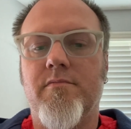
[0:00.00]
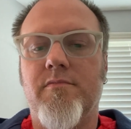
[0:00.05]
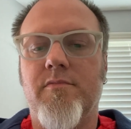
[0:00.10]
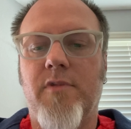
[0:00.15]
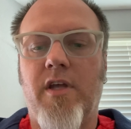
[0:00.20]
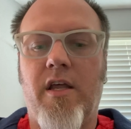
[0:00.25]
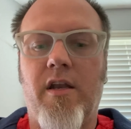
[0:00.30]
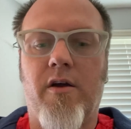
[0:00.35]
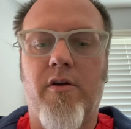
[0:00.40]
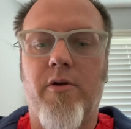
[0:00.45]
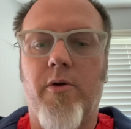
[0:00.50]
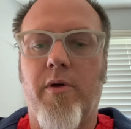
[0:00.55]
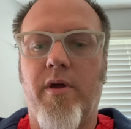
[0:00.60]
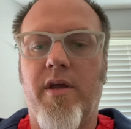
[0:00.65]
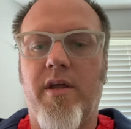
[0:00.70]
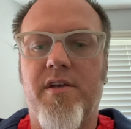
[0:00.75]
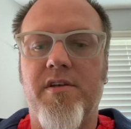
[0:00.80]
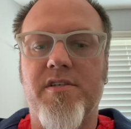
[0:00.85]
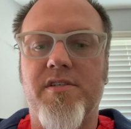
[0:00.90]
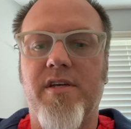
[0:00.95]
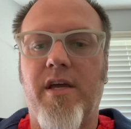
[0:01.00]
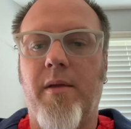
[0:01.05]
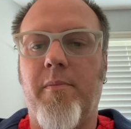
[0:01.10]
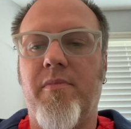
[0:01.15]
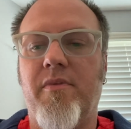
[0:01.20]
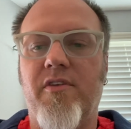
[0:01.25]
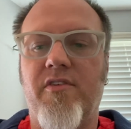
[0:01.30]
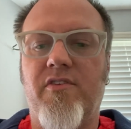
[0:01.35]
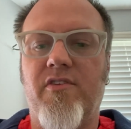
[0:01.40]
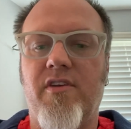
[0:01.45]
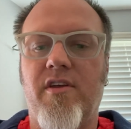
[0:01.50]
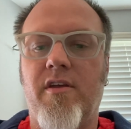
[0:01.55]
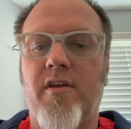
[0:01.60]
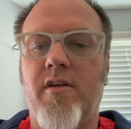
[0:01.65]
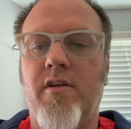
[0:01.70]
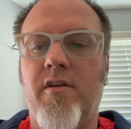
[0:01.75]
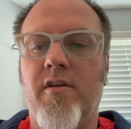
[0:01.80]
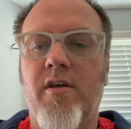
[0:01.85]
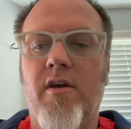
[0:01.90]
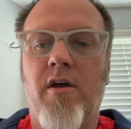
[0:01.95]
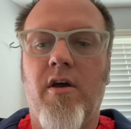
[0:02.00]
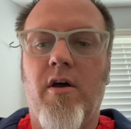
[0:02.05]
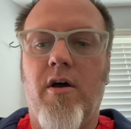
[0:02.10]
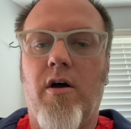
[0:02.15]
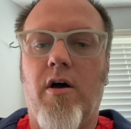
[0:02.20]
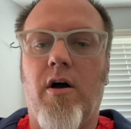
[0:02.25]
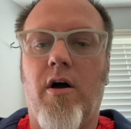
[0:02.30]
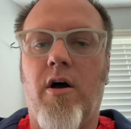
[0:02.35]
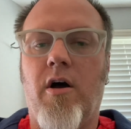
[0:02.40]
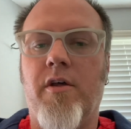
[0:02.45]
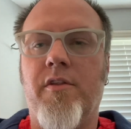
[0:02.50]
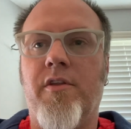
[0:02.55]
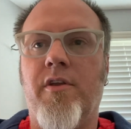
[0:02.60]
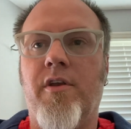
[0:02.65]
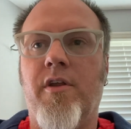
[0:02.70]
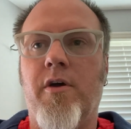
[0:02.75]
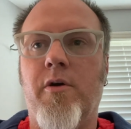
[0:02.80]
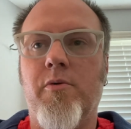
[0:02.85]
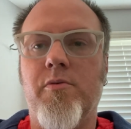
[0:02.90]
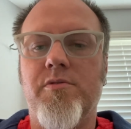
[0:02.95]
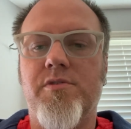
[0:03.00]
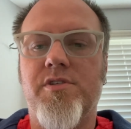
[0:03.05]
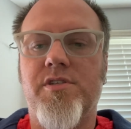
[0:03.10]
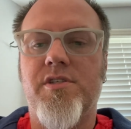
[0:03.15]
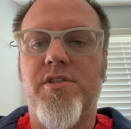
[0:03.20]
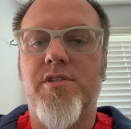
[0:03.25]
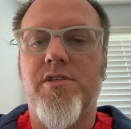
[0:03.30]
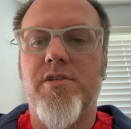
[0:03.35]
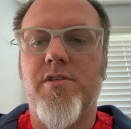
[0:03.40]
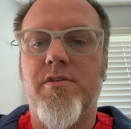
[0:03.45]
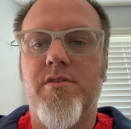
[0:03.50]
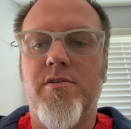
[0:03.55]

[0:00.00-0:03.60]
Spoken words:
and I'll go ahead and type this in on the notes,